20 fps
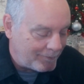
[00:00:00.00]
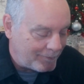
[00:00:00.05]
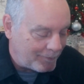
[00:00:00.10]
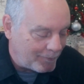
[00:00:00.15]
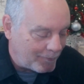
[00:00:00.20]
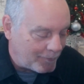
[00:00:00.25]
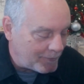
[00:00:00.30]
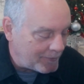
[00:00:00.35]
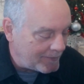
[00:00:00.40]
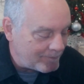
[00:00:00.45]

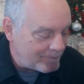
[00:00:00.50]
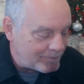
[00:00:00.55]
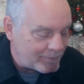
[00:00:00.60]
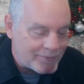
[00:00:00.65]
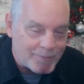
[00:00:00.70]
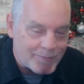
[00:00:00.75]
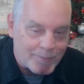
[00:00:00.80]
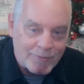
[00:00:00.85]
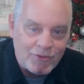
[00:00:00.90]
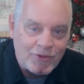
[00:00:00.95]
We're in for
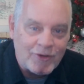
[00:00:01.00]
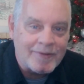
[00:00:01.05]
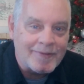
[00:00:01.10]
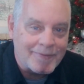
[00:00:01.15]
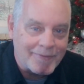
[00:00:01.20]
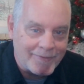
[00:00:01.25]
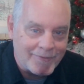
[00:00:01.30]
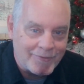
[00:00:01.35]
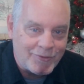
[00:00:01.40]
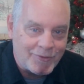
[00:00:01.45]
some shit
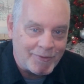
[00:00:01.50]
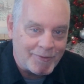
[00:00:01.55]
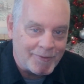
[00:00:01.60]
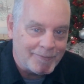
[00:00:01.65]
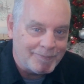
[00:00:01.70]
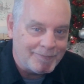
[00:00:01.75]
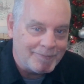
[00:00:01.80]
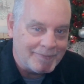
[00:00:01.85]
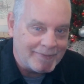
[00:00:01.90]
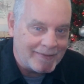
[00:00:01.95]
this year.
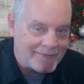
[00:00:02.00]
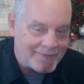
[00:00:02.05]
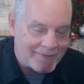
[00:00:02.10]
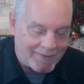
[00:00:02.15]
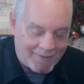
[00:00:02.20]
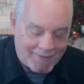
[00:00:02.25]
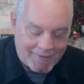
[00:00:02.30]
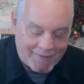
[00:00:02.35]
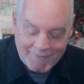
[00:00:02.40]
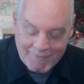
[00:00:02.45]
That's a
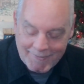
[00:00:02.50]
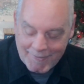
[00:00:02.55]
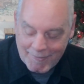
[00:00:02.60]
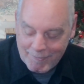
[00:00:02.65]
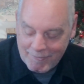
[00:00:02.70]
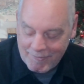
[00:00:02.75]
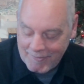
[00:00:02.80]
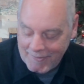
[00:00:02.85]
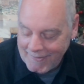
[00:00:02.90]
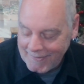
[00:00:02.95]
goddamn
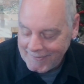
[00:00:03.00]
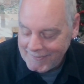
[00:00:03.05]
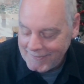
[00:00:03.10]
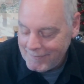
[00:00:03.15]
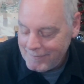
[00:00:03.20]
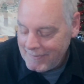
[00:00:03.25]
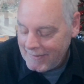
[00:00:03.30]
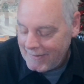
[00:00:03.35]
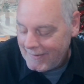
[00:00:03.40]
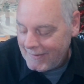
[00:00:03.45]
fact.
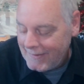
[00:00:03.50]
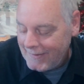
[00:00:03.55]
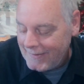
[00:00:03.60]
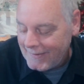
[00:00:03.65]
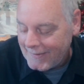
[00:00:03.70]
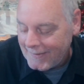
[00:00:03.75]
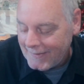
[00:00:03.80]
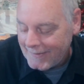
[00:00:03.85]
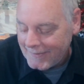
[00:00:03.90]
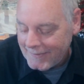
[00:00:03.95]

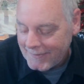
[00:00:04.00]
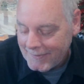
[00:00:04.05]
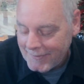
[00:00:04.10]
And